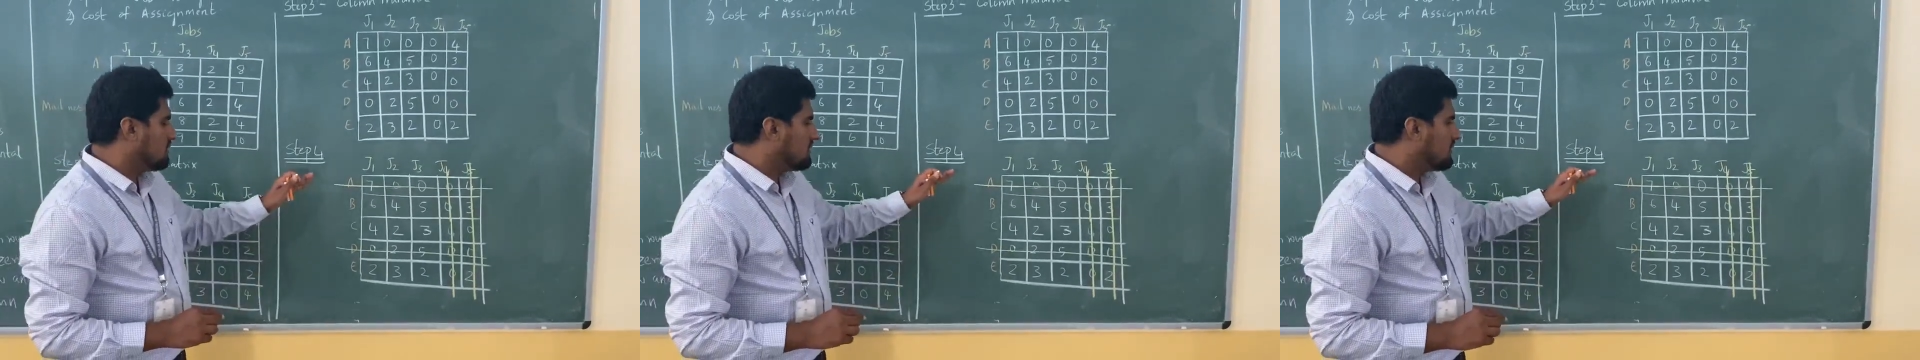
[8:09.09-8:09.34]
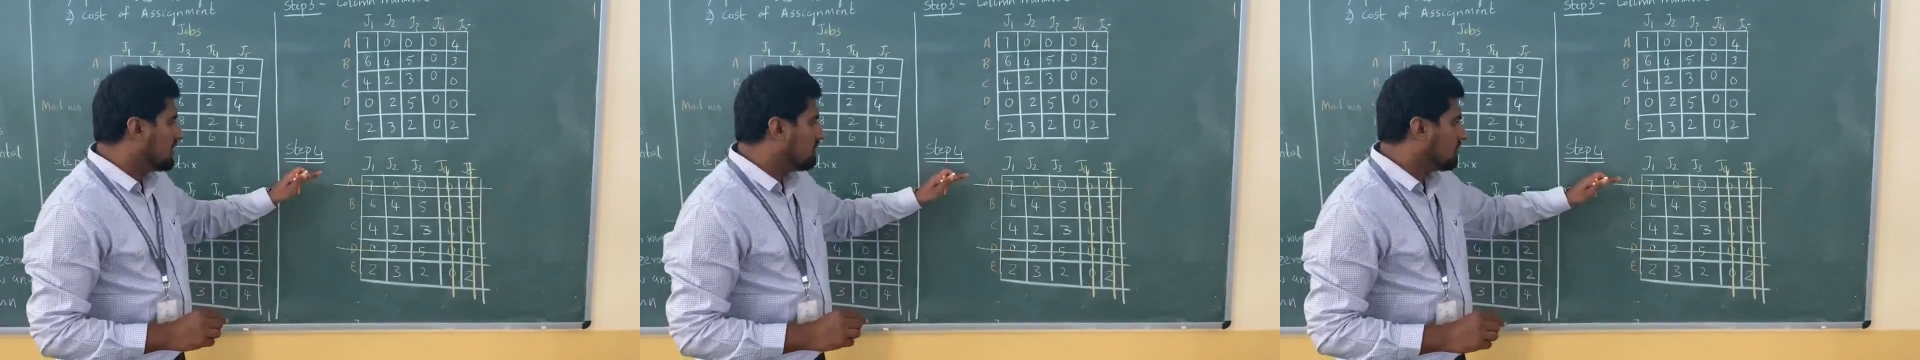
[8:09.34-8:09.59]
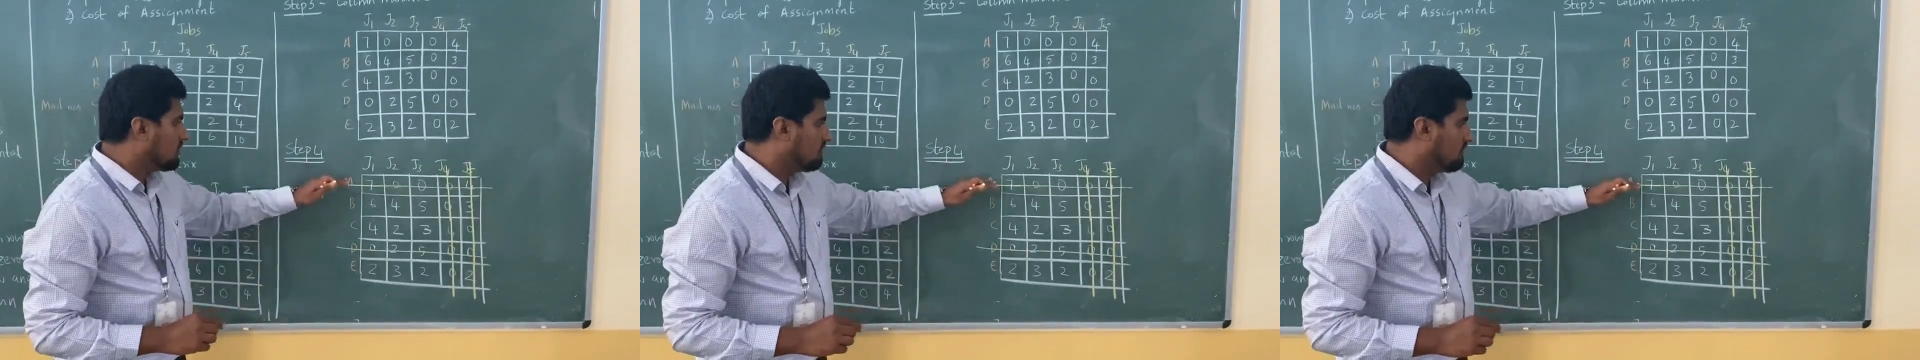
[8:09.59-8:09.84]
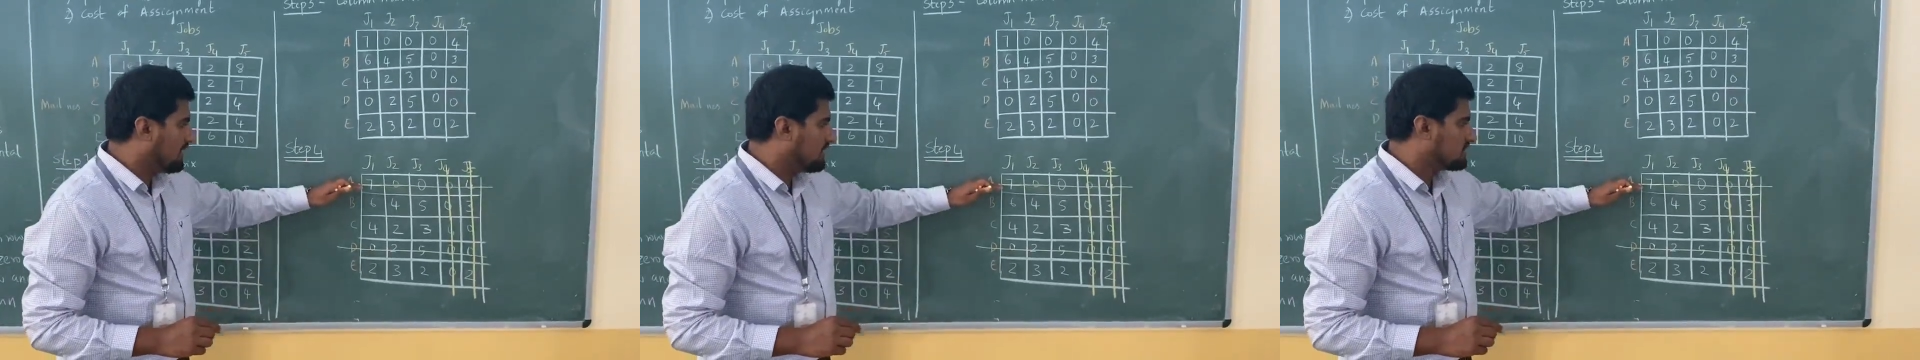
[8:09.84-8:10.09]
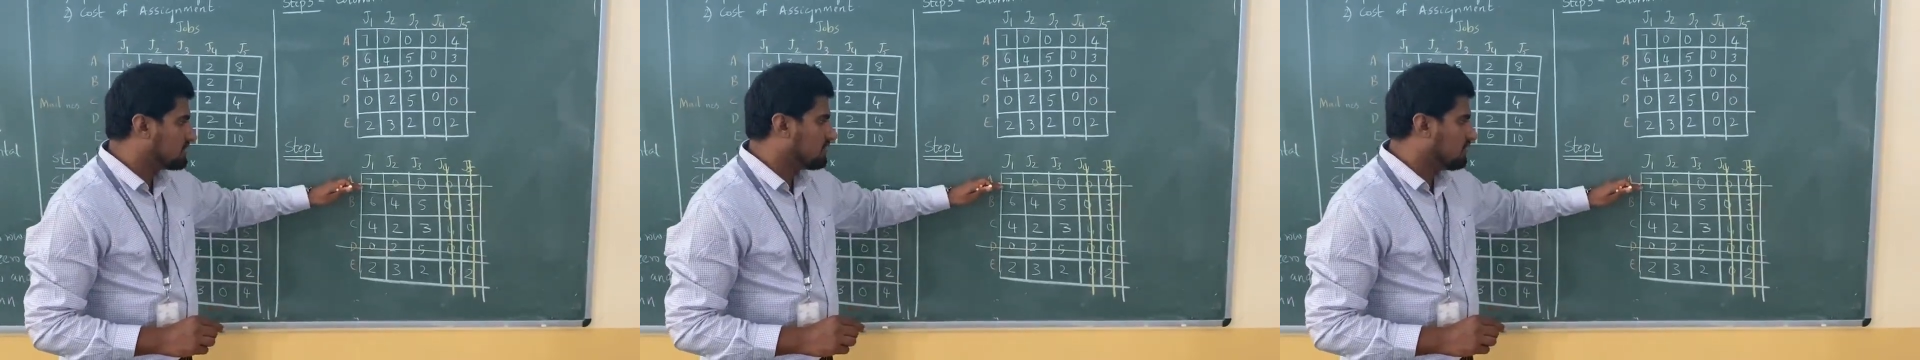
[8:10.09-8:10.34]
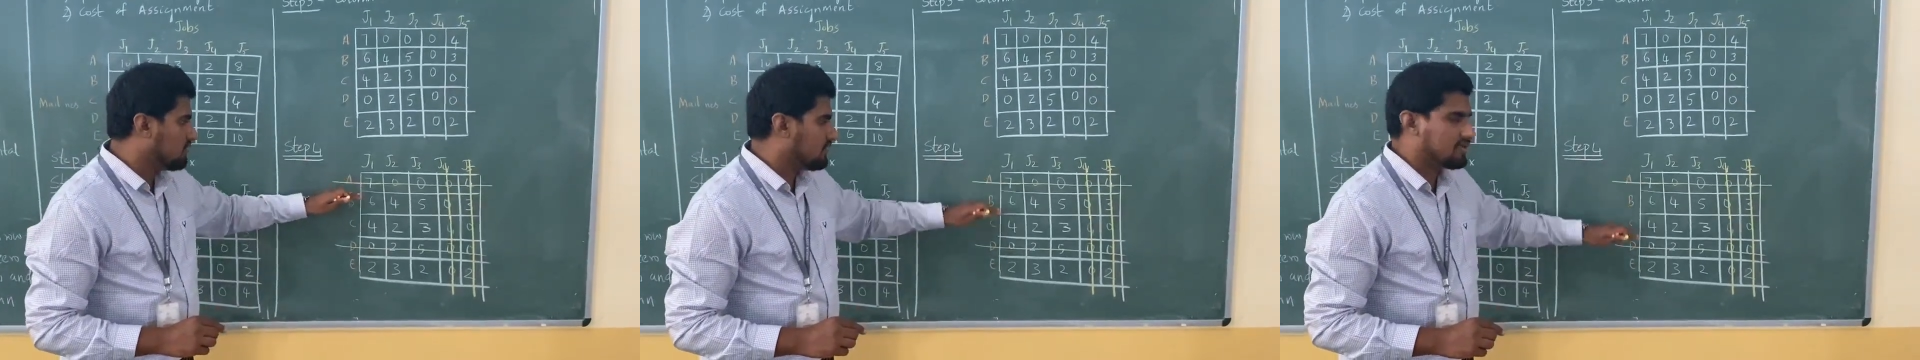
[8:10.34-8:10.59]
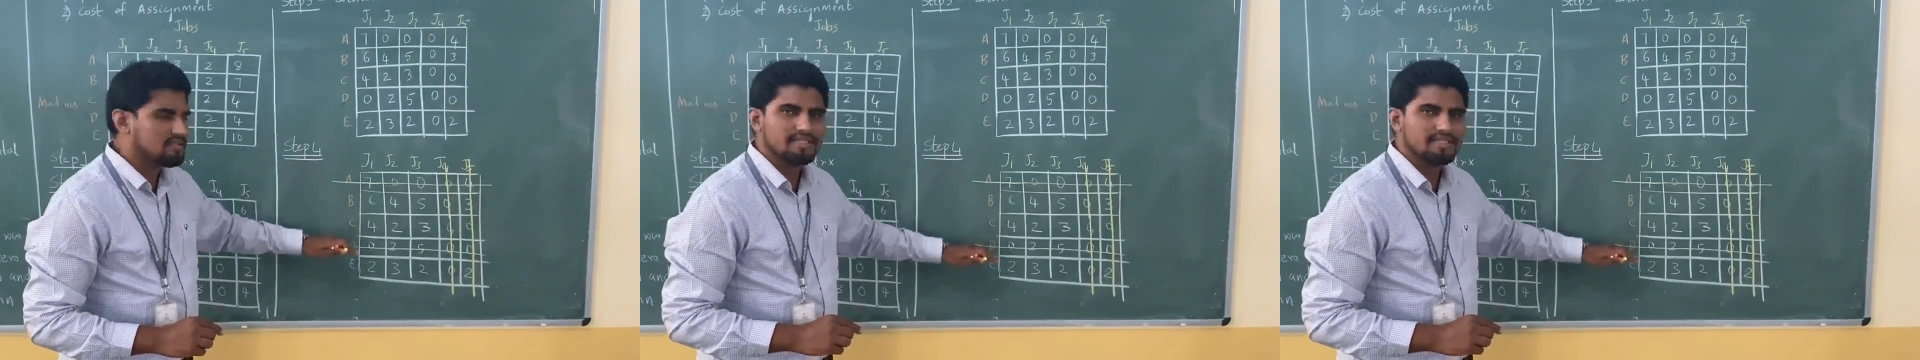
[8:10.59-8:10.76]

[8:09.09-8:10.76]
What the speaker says: the number of lines drawn is